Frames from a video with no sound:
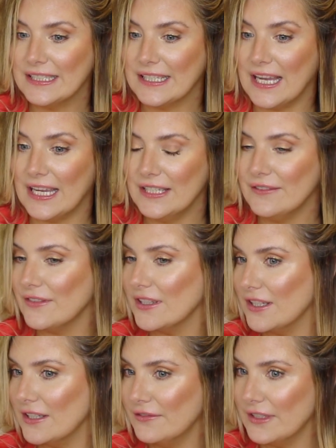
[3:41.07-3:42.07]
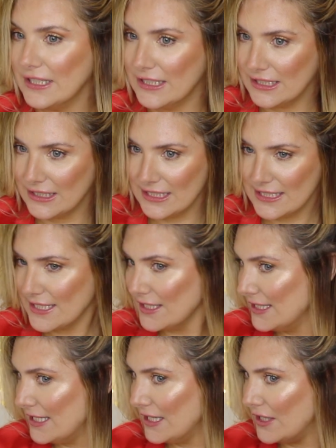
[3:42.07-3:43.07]
Kind of love it. Let's
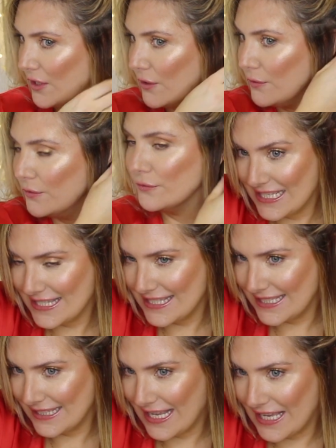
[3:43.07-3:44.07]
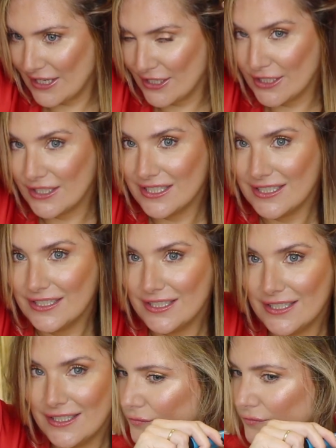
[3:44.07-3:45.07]
continue. Next
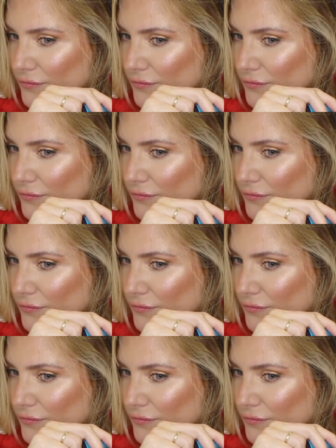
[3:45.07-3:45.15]
layer.